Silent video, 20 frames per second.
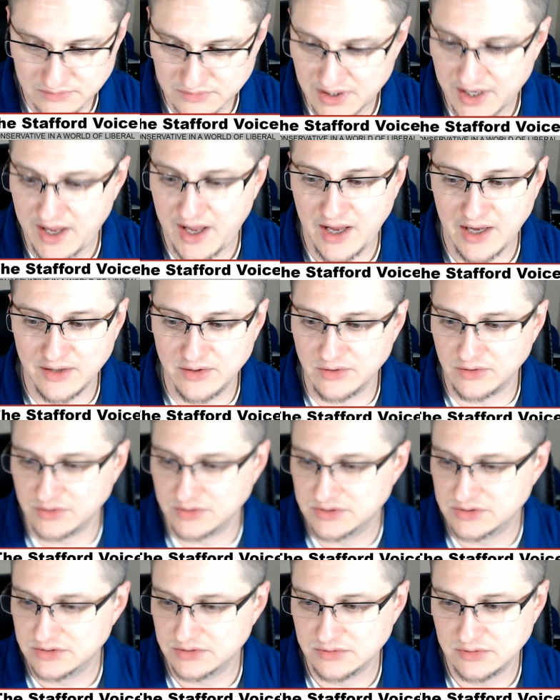
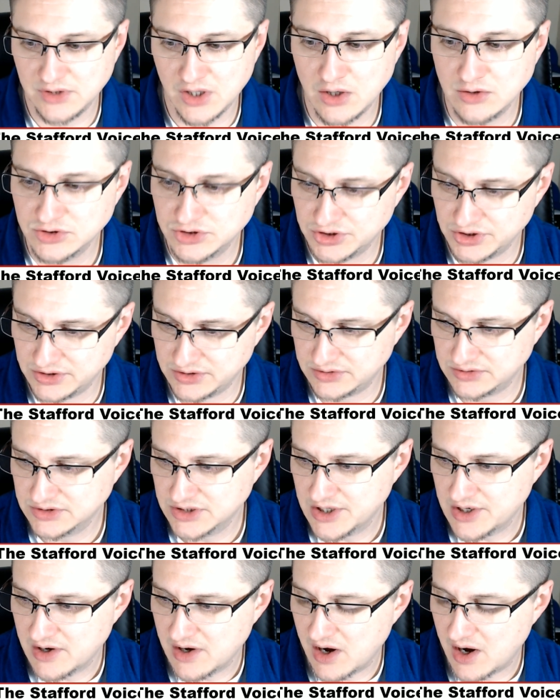Candles, lotion.
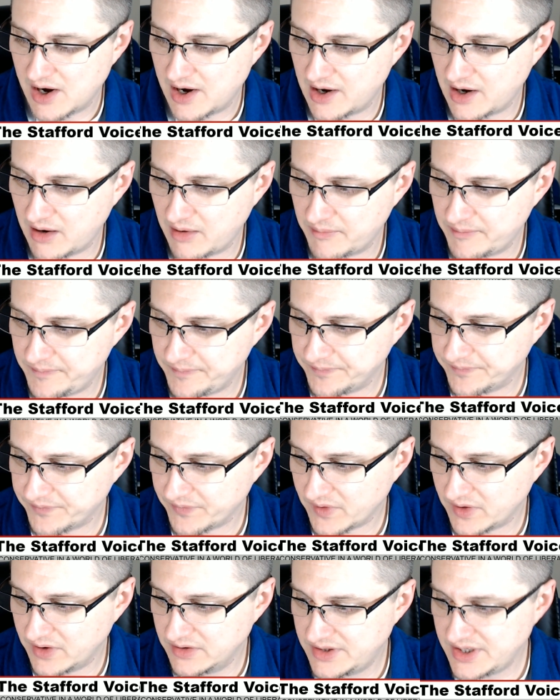
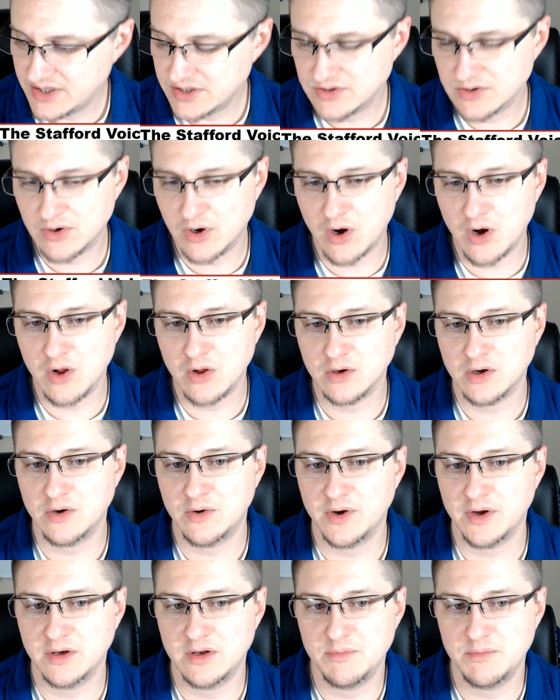These are all going